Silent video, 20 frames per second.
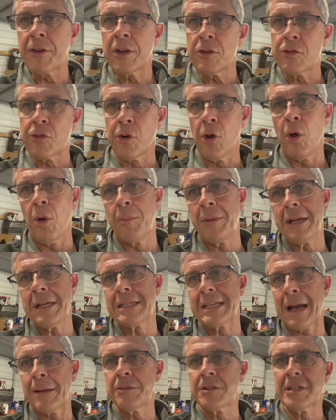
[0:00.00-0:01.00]
control
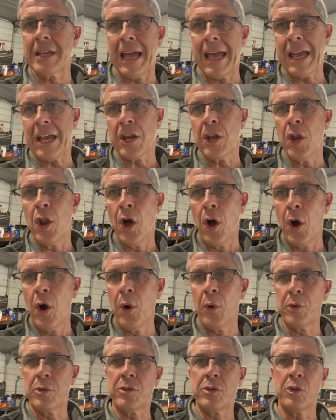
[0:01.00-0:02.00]
means I'm saying
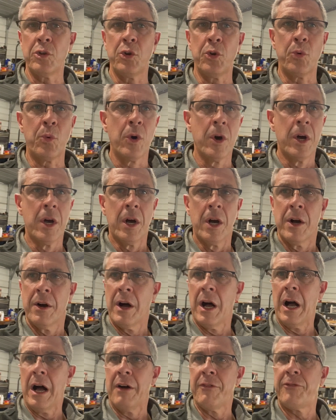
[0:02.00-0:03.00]
no to
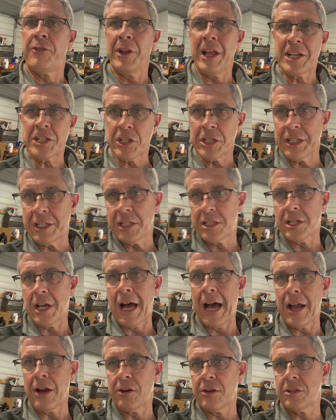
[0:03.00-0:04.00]
uh, fleshly
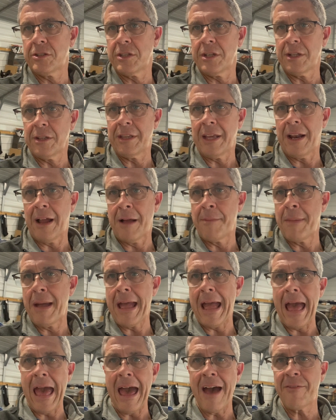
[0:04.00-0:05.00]
desires that, that I
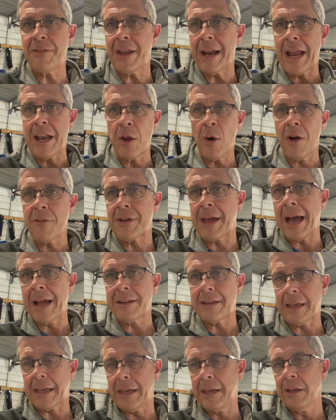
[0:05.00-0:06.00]
may have that I know I've
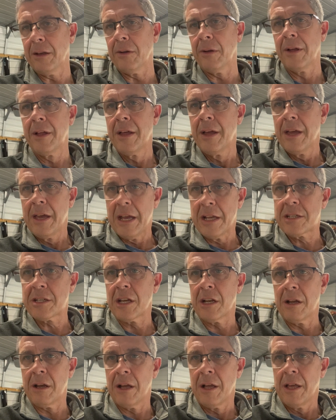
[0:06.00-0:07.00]
got to kill. It's
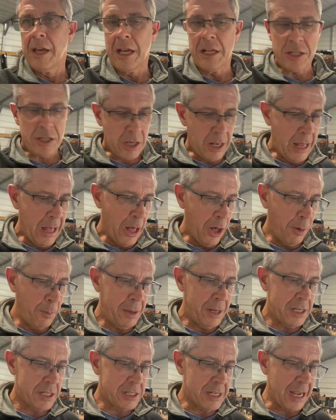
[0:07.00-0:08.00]
gonna it's gonna help
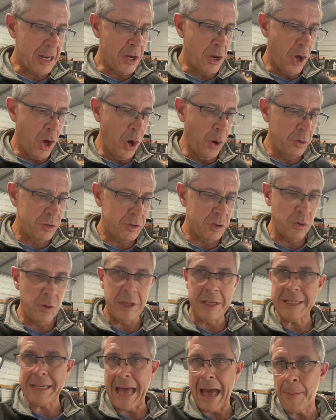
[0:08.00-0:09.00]
me to say no to
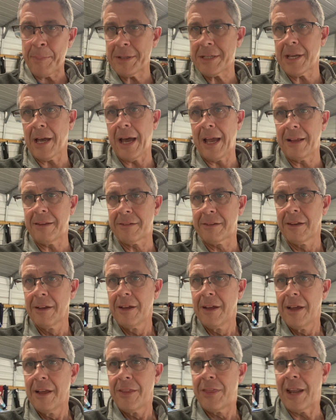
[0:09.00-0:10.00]
these appetites
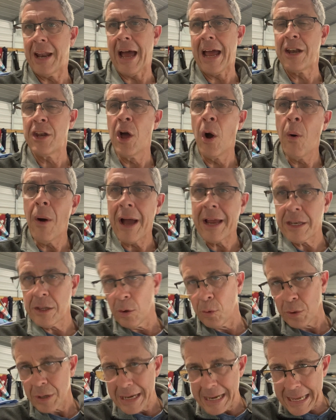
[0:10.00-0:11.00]
that I know I
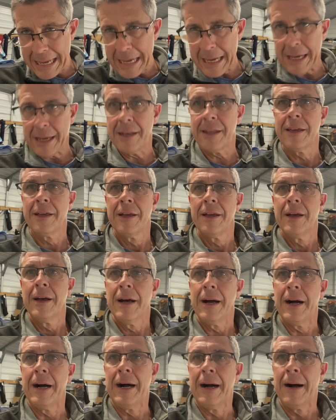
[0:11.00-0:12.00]
don't need
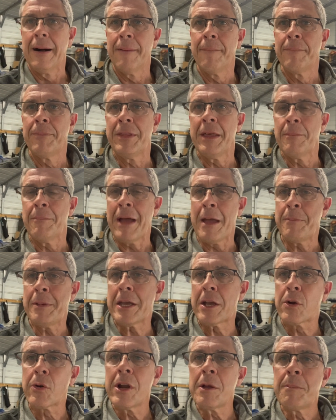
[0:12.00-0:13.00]
um, that may
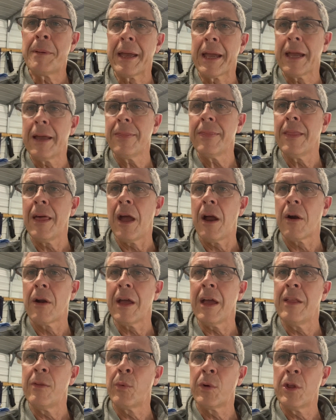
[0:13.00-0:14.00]
be creeping in there.
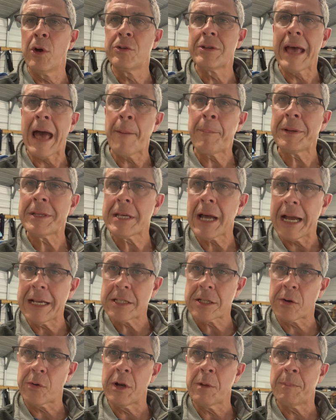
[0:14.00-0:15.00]
And when those
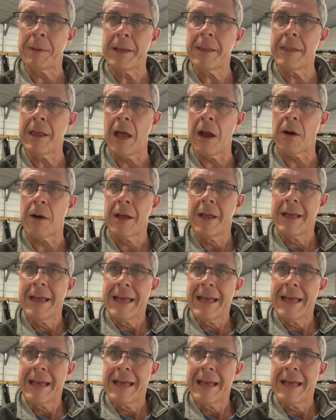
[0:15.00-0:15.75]
appetites creep in there,